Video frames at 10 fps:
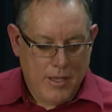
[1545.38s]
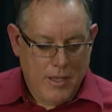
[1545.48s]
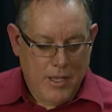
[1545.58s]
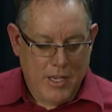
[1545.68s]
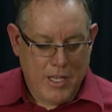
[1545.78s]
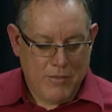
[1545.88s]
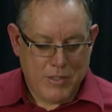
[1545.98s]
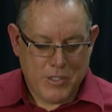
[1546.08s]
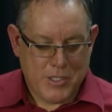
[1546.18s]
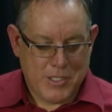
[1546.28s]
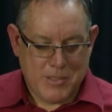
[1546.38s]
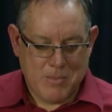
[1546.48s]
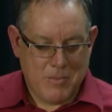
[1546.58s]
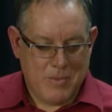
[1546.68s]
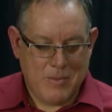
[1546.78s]
And even just
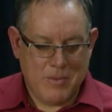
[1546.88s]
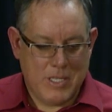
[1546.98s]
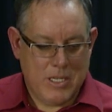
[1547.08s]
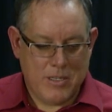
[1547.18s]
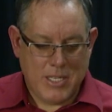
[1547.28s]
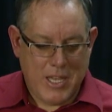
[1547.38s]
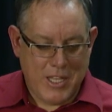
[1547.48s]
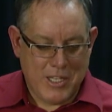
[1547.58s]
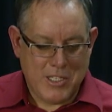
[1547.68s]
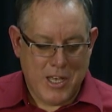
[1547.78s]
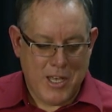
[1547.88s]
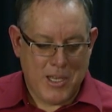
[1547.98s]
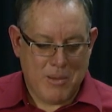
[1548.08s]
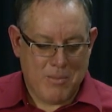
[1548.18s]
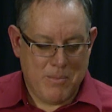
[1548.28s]
taking the
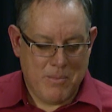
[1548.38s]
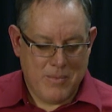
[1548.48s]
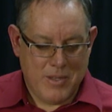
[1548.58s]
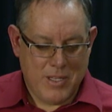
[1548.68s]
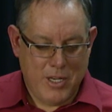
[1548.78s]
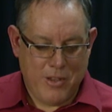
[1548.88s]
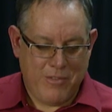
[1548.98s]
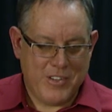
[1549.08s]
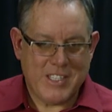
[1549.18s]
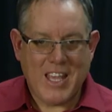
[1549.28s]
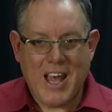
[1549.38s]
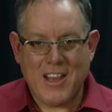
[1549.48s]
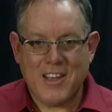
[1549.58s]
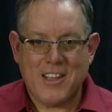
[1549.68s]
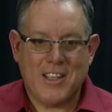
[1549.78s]
time, you know, the
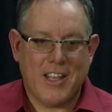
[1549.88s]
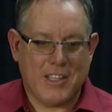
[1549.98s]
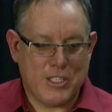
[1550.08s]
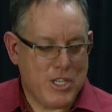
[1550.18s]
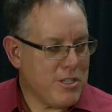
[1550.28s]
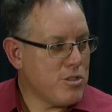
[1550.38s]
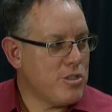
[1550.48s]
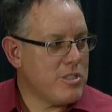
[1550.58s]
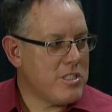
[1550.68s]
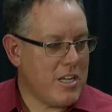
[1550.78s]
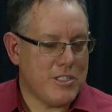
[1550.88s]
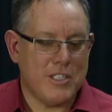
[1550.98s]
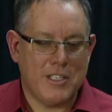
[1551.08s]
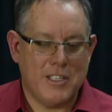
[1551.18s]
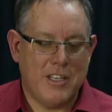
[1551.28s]
physicality, like the gestures
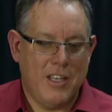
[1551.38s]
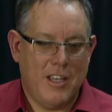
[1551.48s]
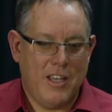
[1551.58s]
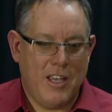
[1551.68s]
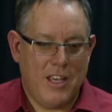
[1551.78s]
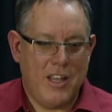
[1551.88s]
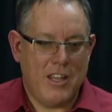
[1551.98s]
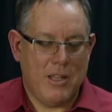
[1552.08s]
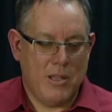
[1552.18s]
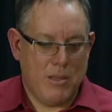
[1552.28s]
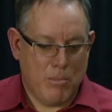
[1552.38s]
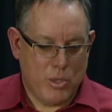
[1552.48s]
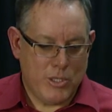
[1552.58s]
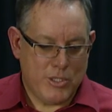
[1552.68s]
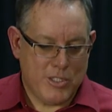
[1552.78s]
touching, and then the, the
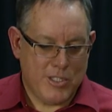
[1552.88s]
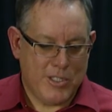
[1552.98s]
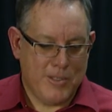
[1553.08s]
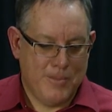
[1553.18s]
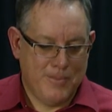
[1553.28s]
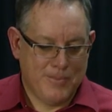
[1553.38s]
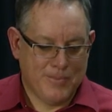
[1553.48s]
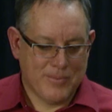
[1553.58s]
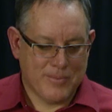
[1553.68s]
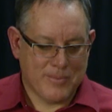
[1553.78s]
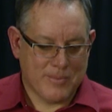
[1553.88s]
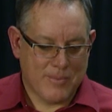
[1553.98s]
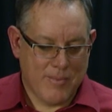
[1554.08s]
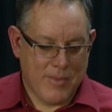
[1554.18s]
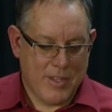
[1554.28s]
moisture,
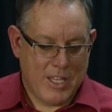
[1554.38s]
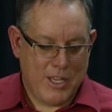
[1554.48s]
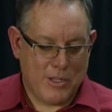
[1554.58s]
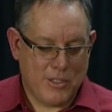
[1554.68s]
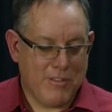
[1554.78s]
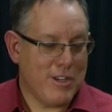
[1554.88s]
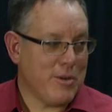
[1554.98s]
you know, it's all very